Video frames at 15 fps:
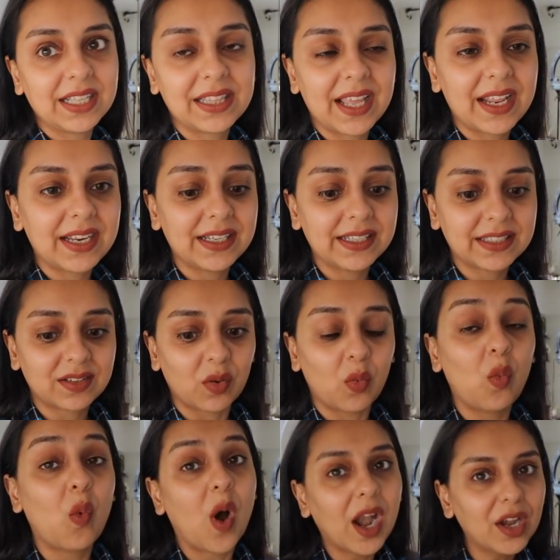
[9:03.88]
that there is
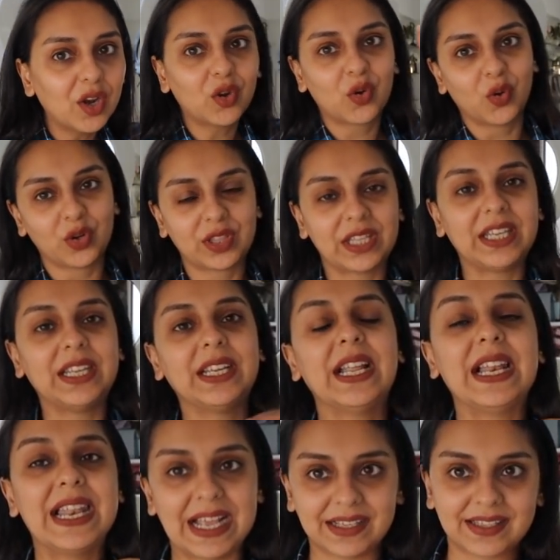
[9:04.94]
one
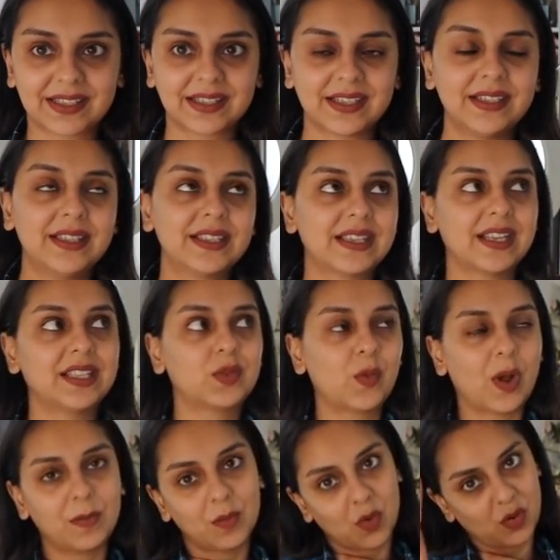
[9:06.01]
kurti less. In the sense,
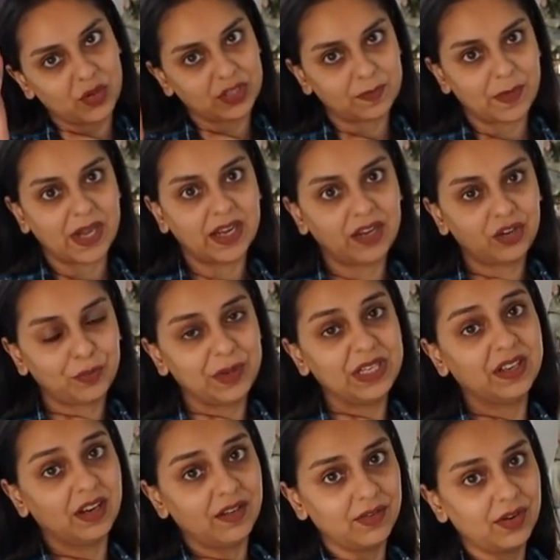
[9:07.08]
one more is pending to be
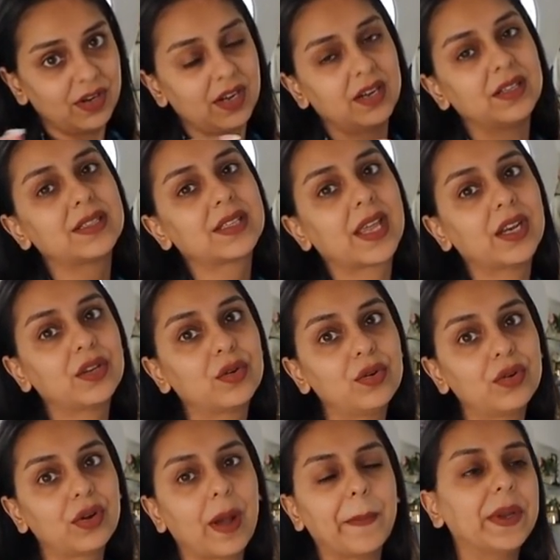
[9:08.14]
delivered, and it's
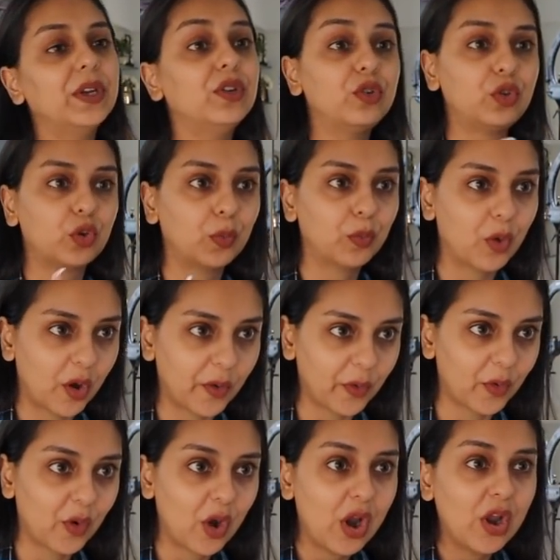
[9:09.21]
scheduled to come in
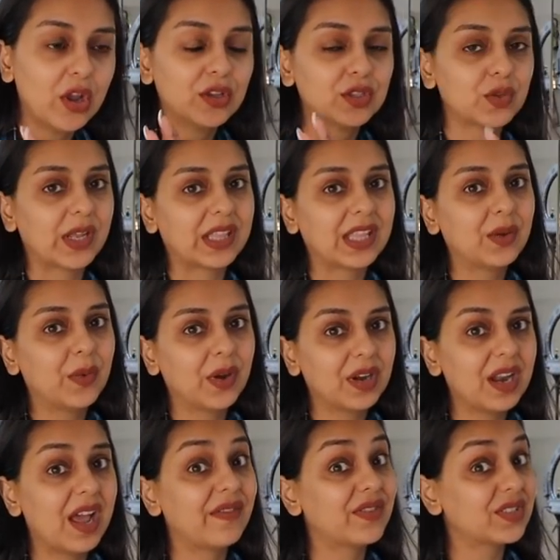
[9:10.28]
tomorrow. So I think we're
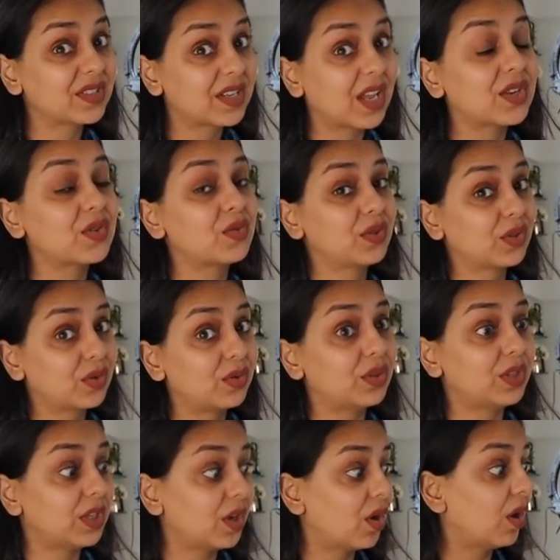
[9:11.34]
going to have to schedule the
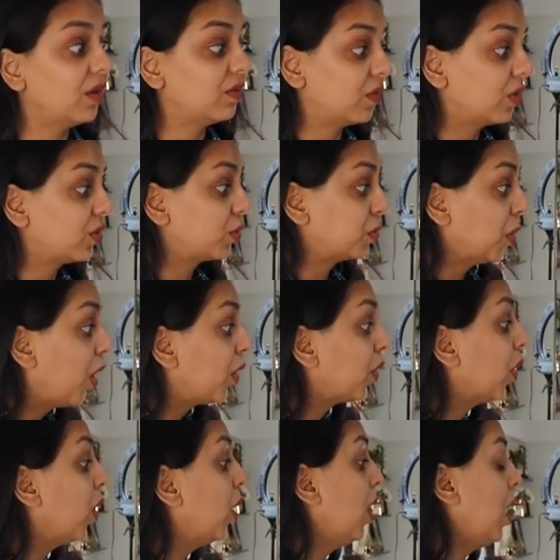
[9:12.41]
kurti haul for
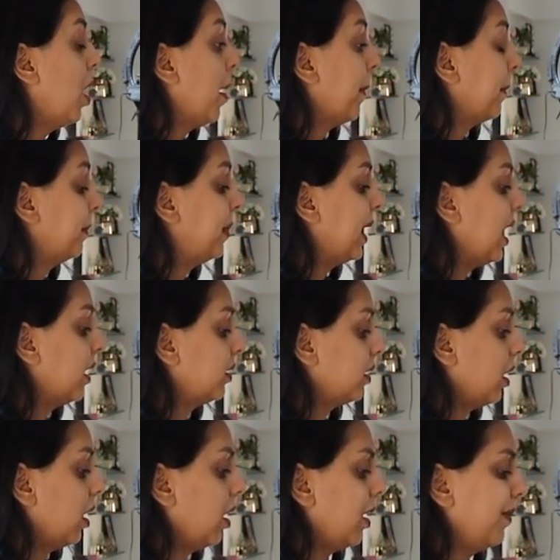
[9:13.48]
tomorrow.
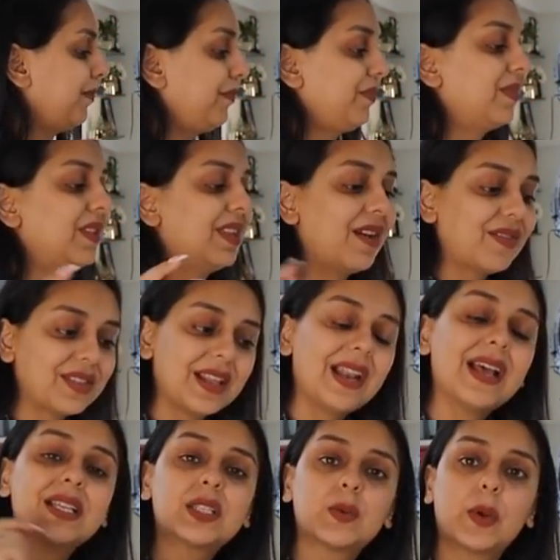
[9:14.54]
But
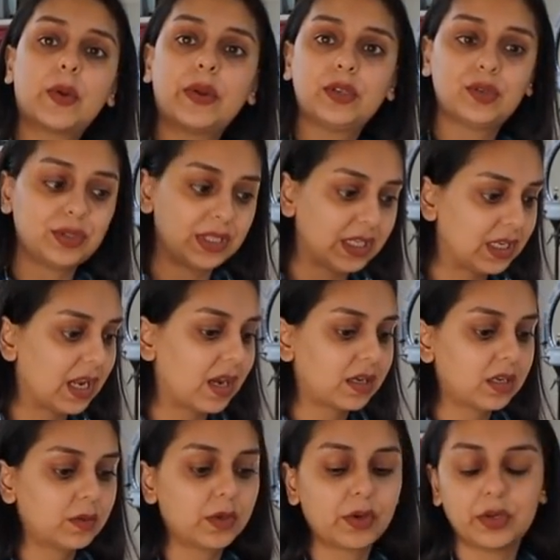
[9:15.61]
nevertheless, we're going to
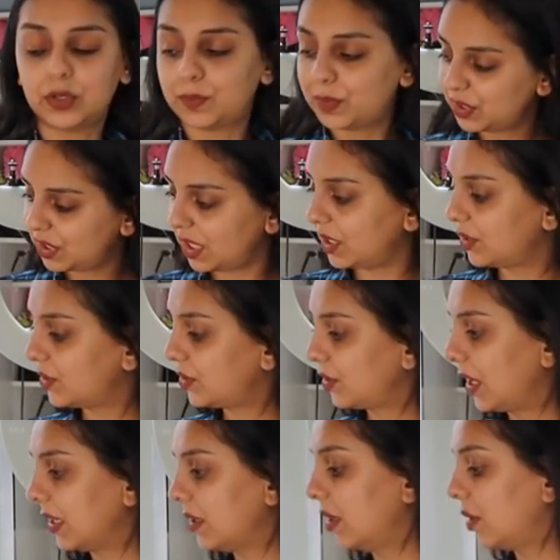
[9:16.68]
declutter, we're going to put things
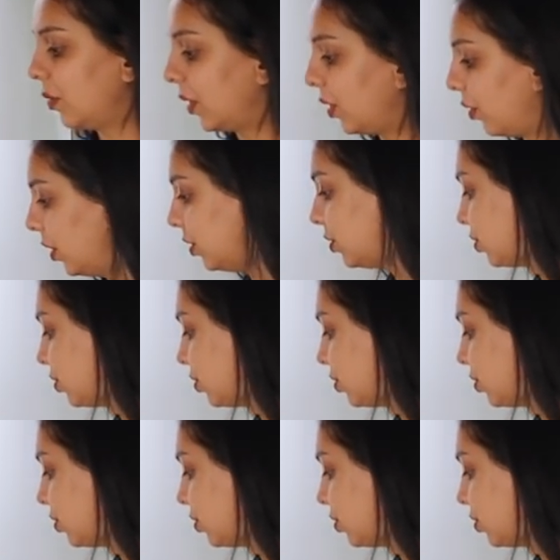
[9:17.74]
together, we're going